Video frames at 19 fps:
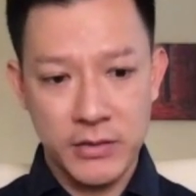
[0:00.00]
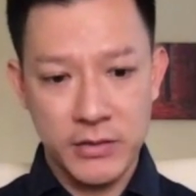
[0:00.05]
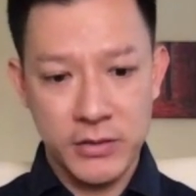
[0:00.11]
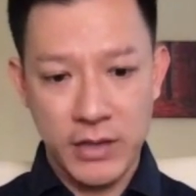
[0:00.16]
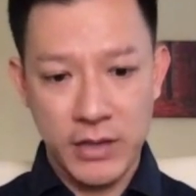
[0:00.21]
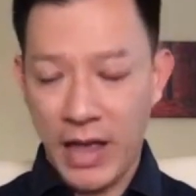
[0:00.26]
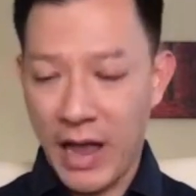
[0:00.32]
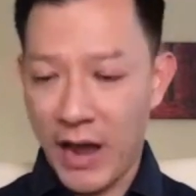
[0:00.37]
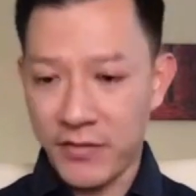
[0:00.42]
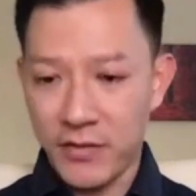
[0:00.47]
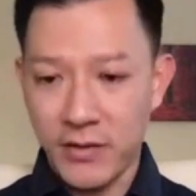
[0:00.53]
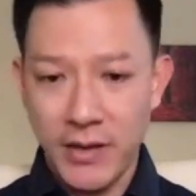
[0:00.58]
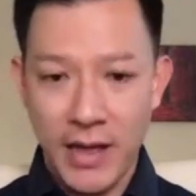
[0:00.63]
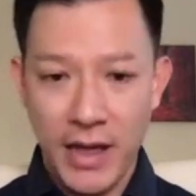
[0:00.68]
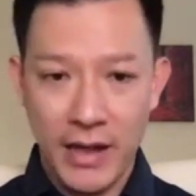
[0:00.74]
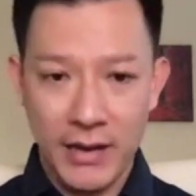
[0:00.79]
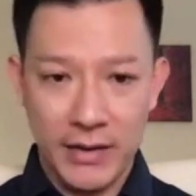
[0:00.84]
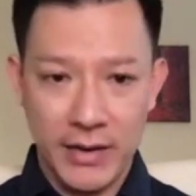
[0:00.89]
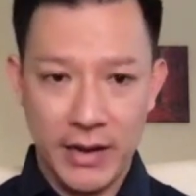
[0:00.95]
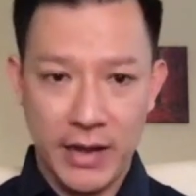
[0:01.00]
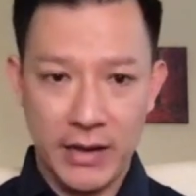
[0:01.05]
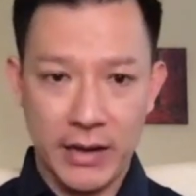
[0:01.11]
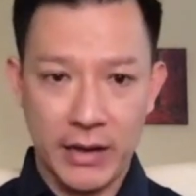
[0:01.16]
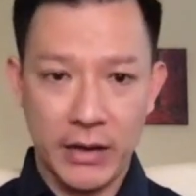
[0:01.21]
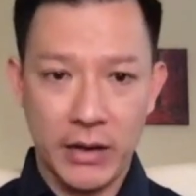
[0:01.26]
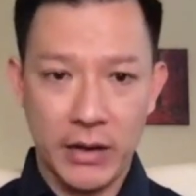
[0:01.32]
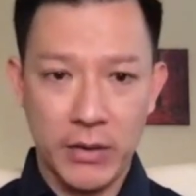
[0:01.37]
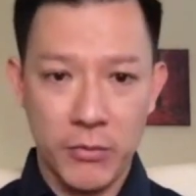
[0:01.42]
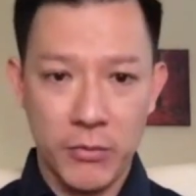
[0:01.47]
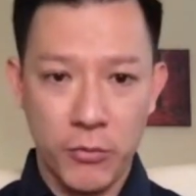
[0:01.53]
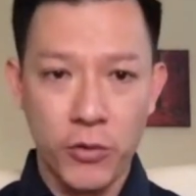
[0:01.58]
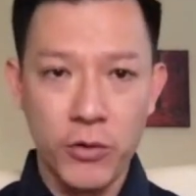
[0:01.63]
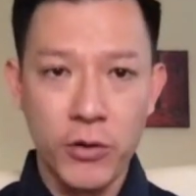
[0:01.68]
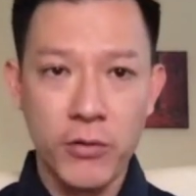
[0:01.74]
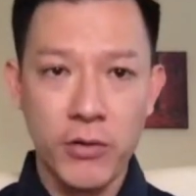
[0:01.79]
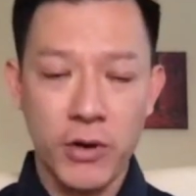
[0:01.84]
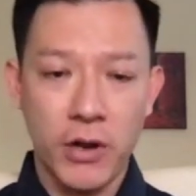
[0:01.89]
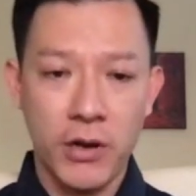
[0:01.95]
after that, yeah, like we'll
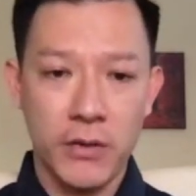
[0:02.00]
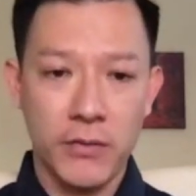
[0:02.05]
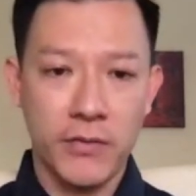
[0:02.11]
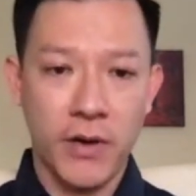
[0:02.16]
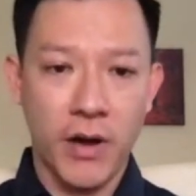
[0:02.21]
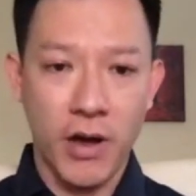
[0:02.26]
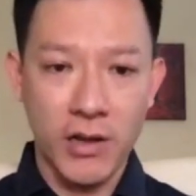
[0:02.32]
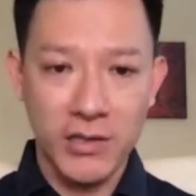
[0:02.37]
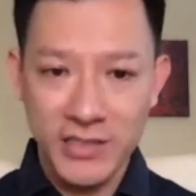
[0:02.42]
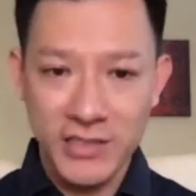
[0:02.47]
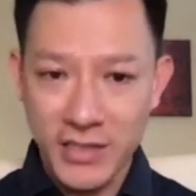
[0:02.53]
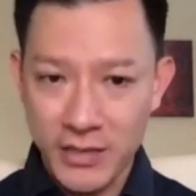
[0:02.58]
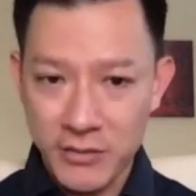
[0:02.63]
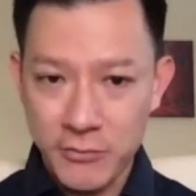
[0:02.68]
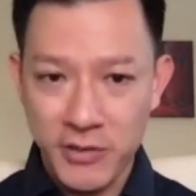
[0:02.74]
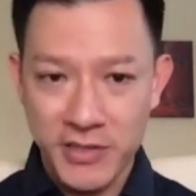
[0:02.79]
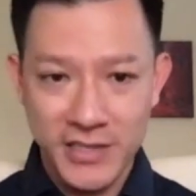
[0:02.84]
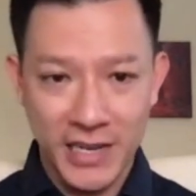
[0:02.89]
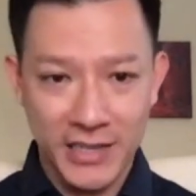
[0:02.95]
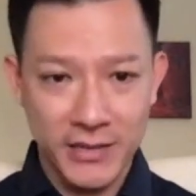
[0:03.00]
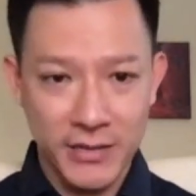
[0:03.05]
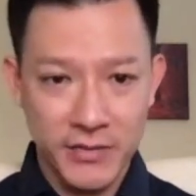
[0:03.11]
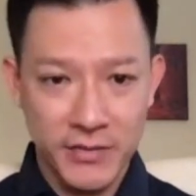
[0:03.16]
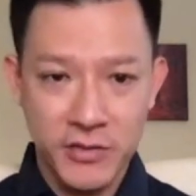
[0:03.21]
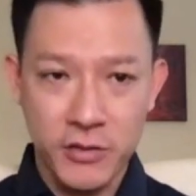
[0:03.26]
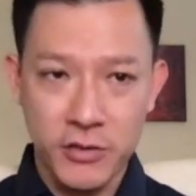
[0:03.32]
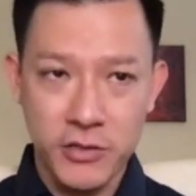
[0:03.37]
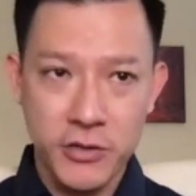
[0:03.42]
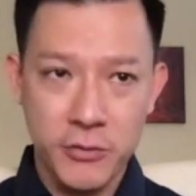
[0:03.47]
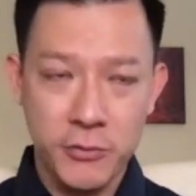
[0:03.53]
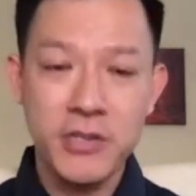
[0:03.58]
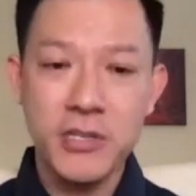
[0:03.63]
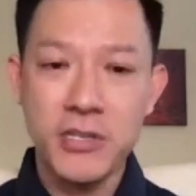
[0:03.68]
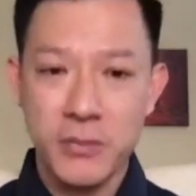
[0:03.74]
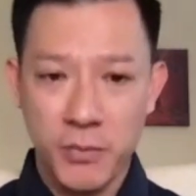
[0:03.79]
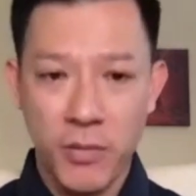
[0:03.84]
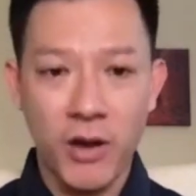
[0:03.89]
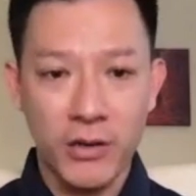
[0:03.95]
do a lot of osseous resective surgery, which
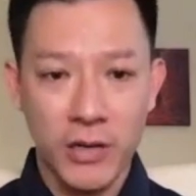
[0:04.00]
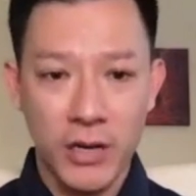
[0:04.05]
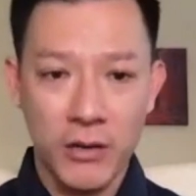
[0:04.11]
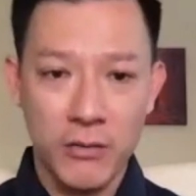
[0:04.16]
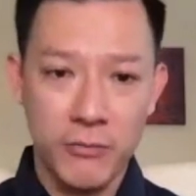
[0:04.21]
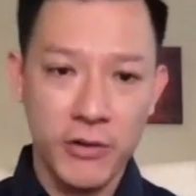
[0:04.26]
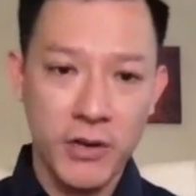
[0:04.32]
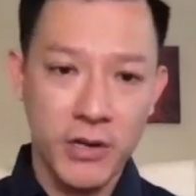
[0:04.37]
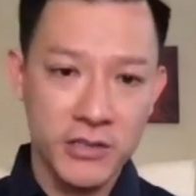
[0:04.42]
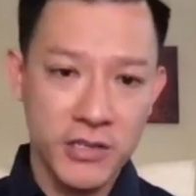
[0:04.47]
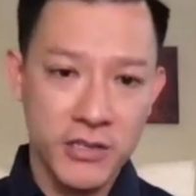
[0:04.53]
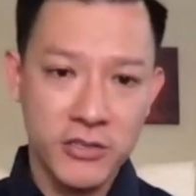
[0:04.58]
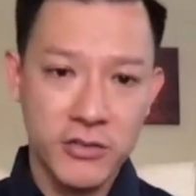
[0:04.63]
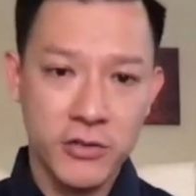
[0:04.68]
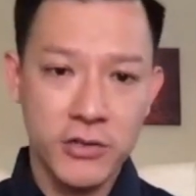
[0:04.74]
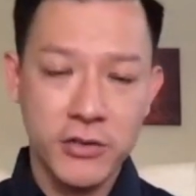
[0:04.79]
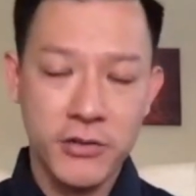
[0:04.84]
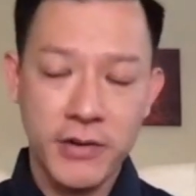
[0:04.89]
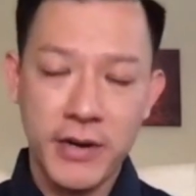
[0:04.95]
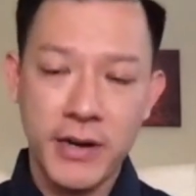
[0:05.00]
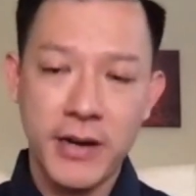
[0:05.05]
is pocket reduction surgery.